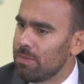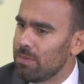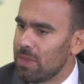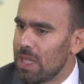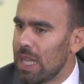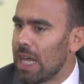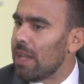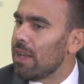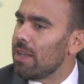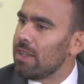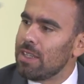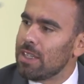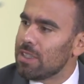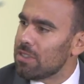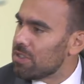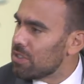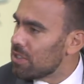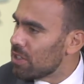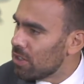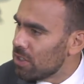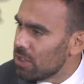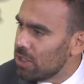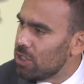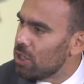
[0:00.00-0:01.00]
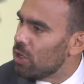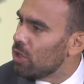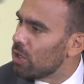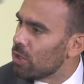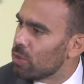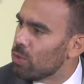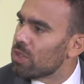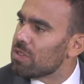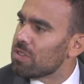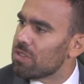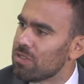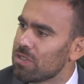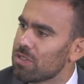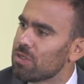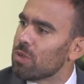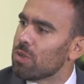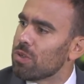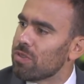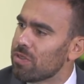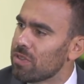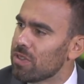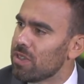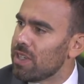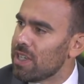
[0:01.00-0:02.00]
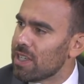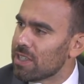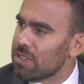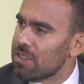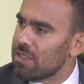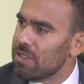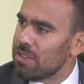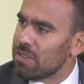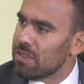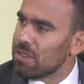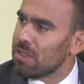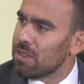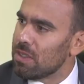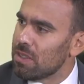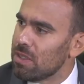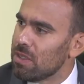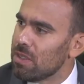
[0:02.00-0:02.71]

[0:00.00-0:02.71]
not necessarily knowing what's in store for the next season?